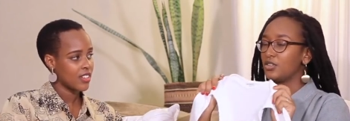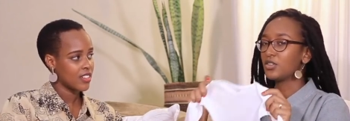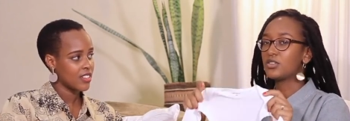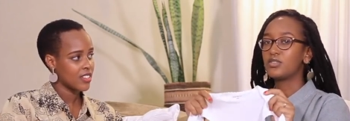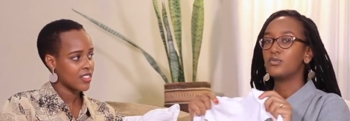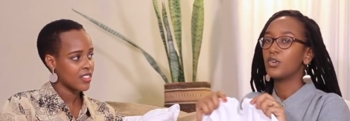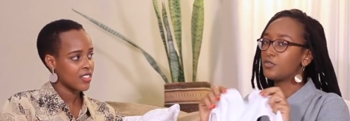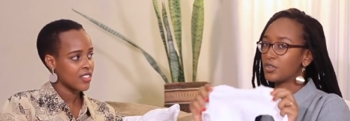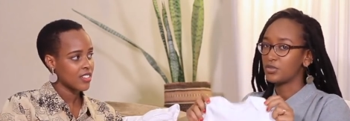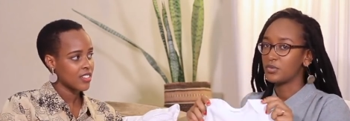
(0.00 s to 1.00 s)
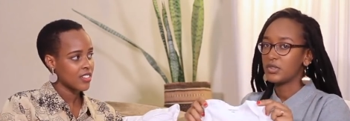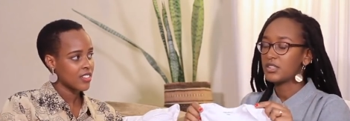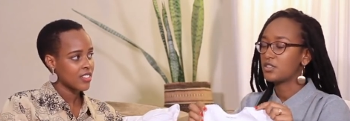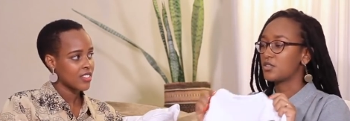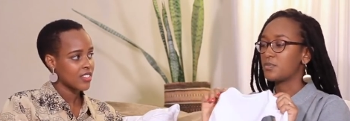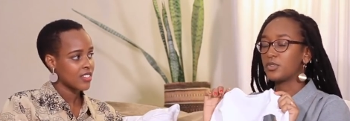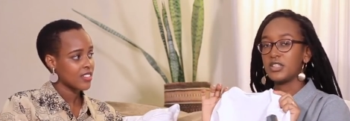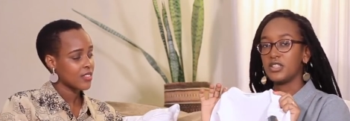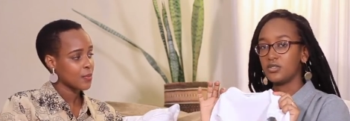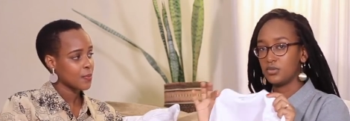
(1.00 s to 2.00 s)
Speaker 1: don't overdo it. Just
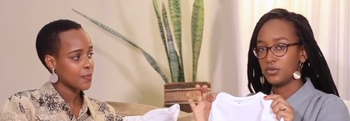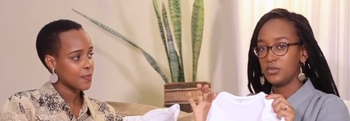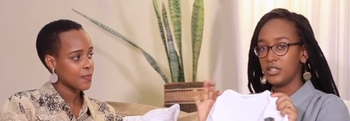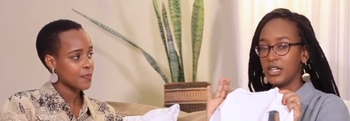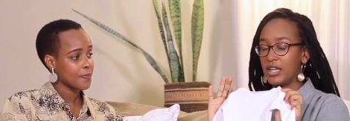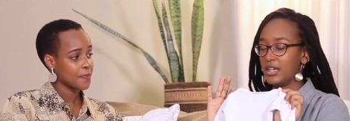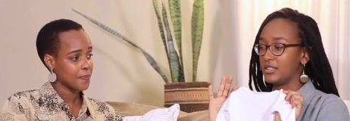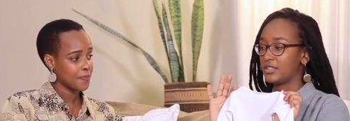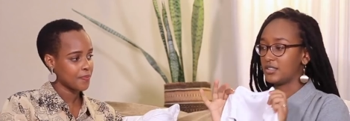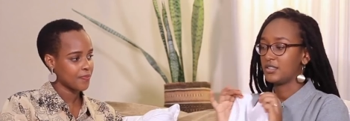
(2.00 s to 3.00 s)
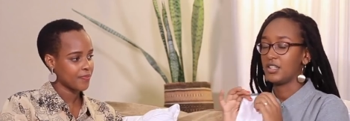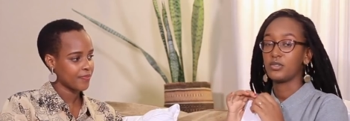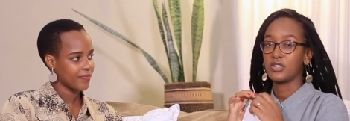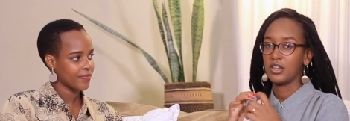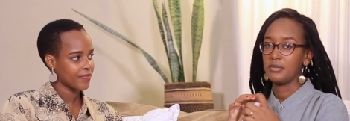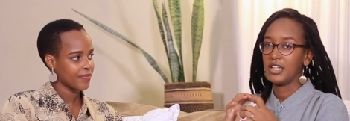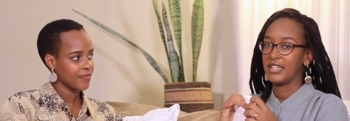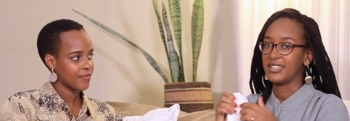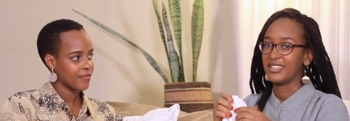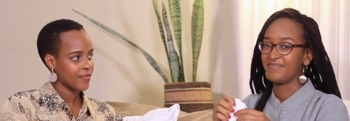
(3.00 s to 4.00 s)
put in two mm. and they could come in
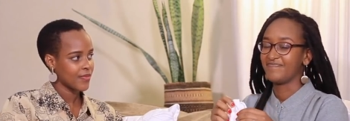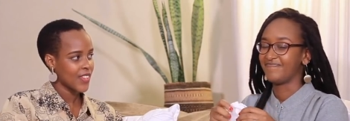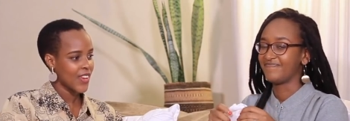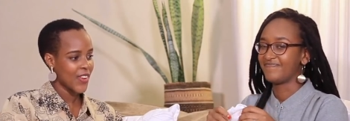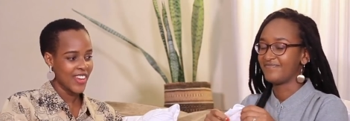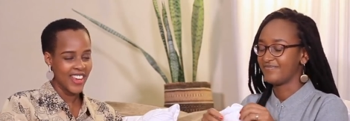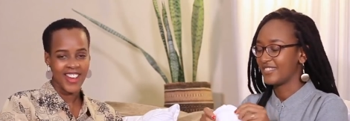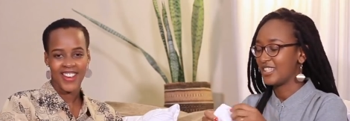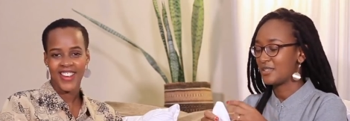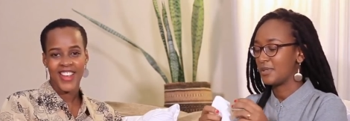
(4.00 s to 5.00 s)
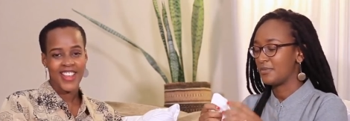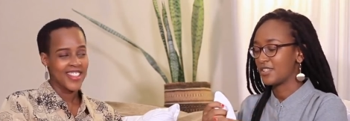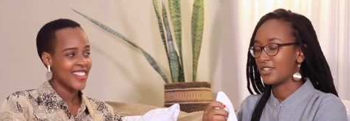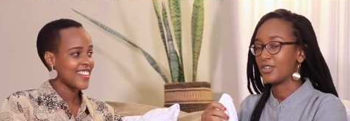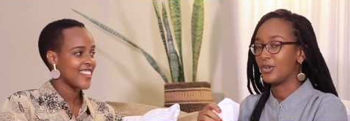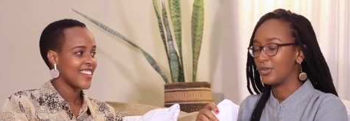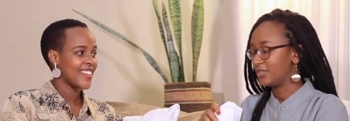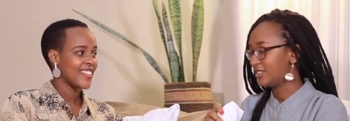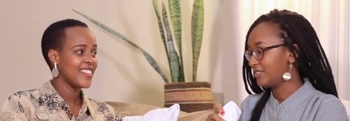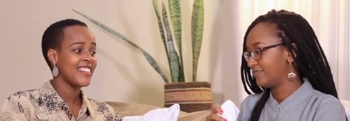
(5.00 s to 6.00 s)
handy. Okay. These babies are
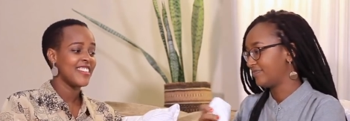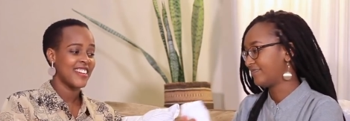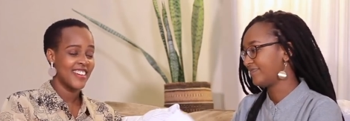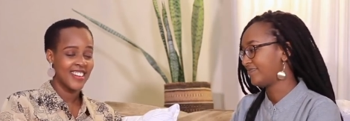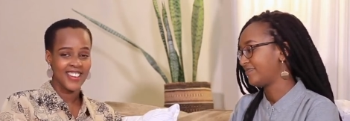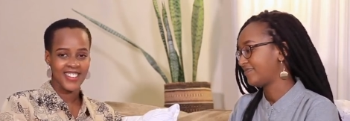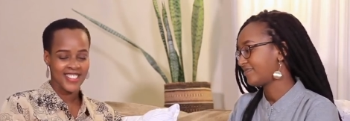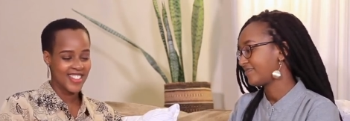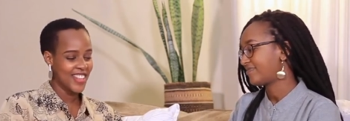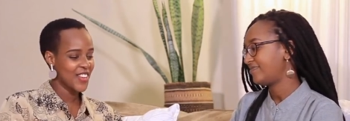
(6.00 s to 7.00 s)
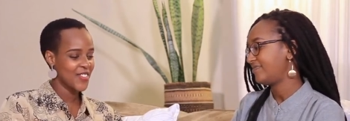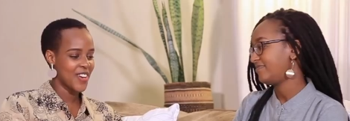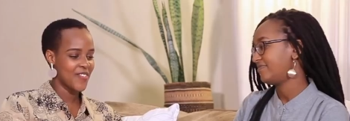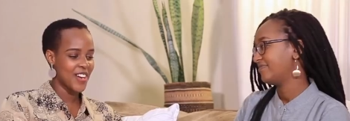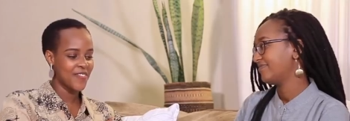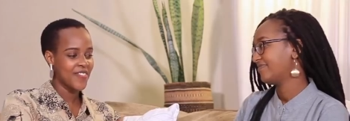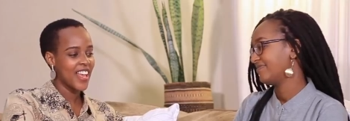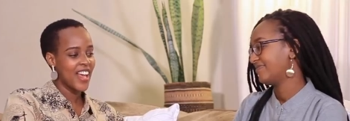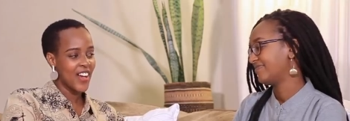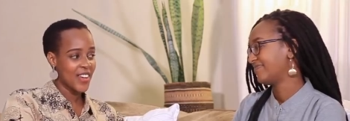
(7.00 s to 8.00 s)
cold.
Speaker 2: Yeah. Thank you, Mama.
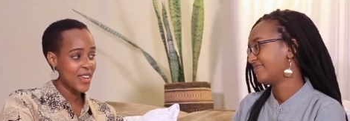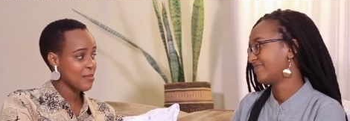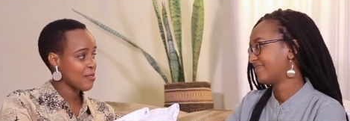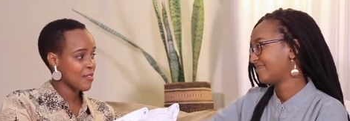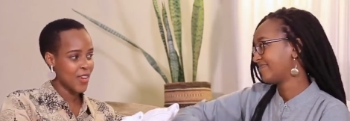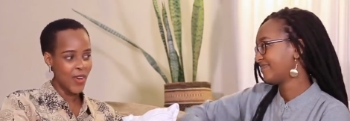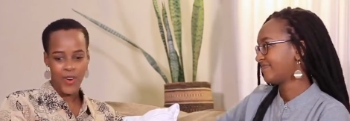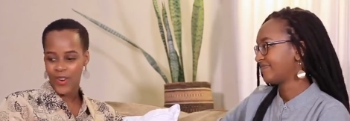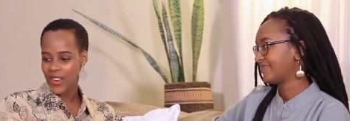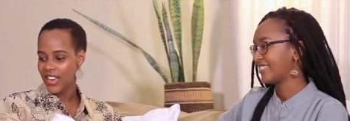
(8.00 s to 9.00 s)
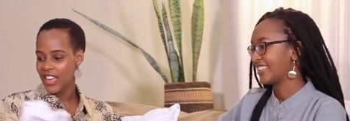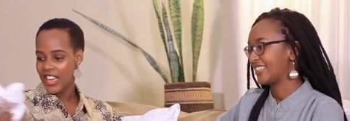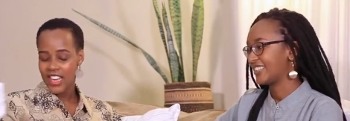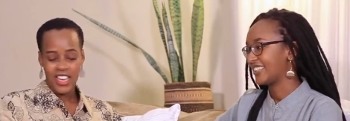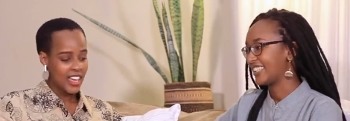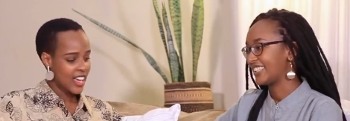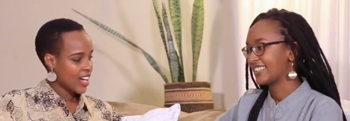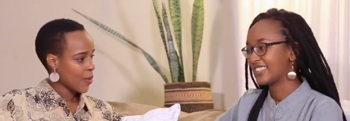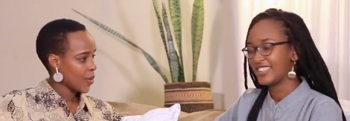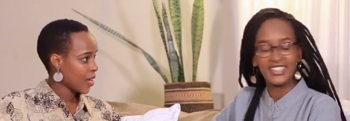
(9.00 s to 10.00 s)
Okay, moving on. Great.
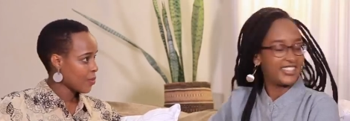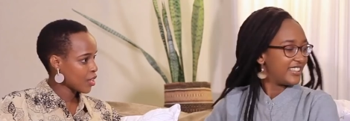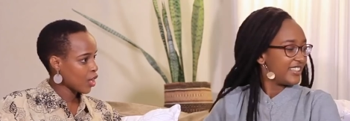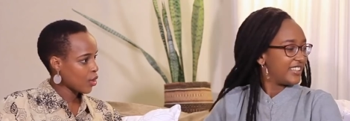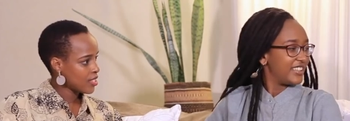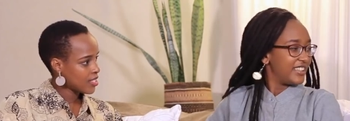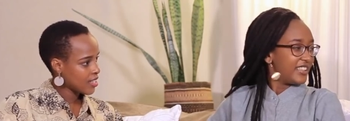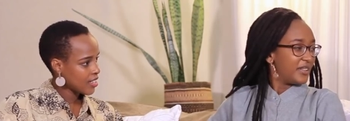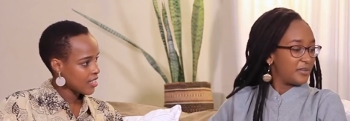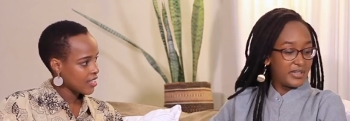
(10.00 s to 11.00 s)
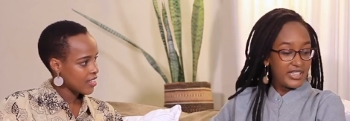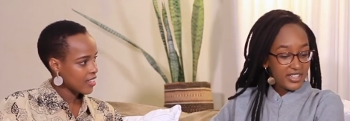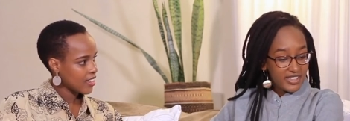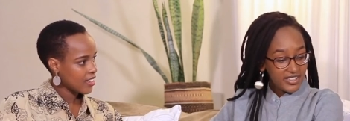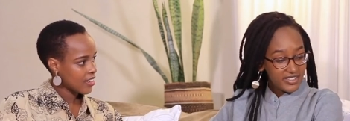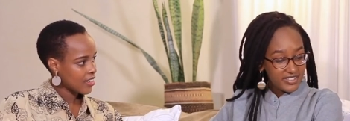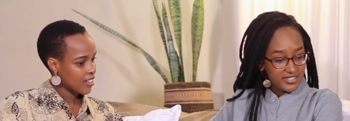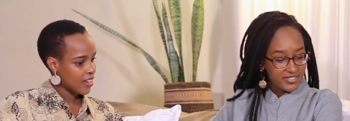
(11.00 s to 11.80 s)
We're done with clothes?
Speaker 1: We are.